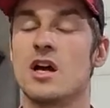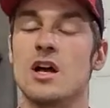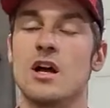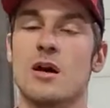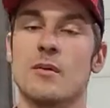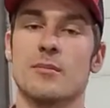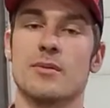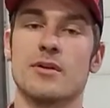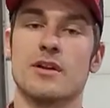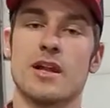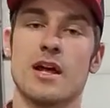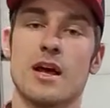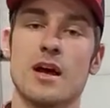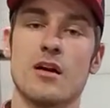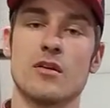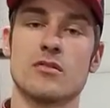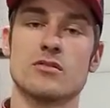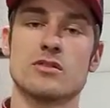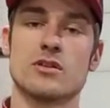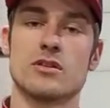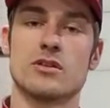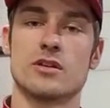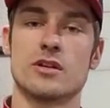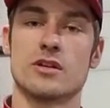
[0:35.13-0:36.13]
But now
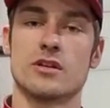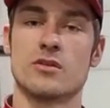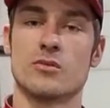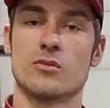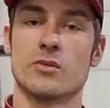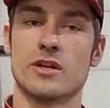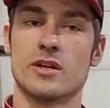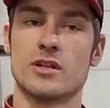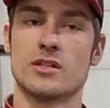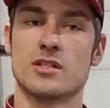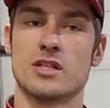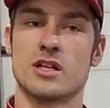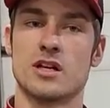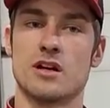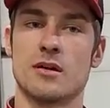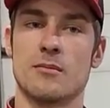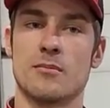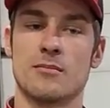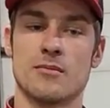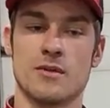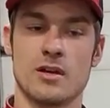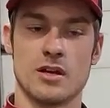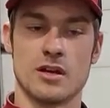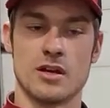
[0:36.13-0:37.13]
during the winter time,
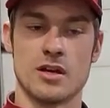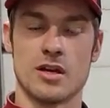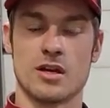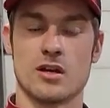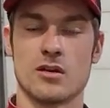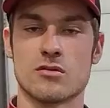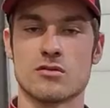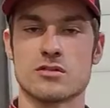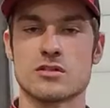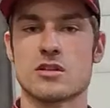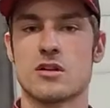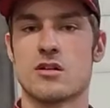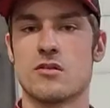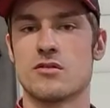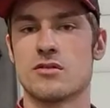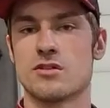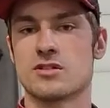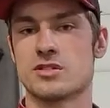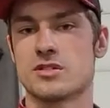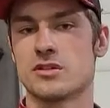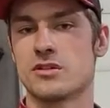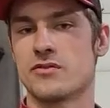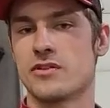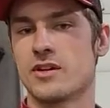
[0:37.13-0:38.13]
it goes lower. So
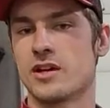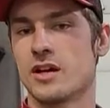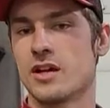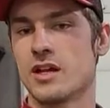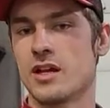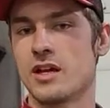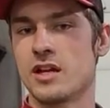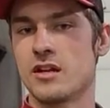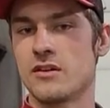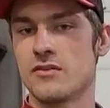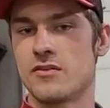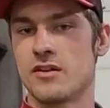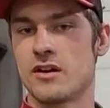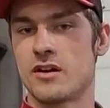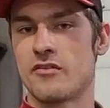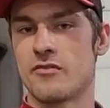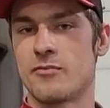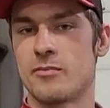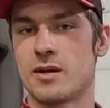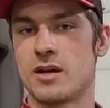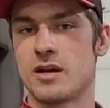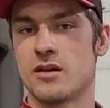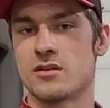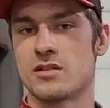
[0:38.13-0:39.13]
you've got
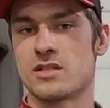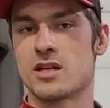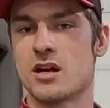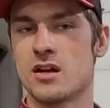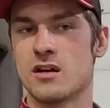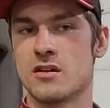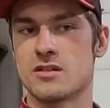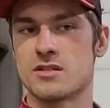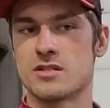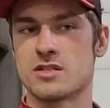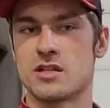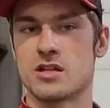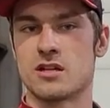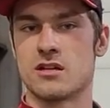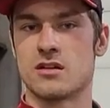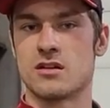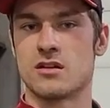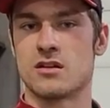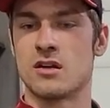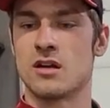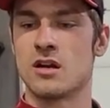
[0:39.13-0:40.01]
85-pound tires sitting there,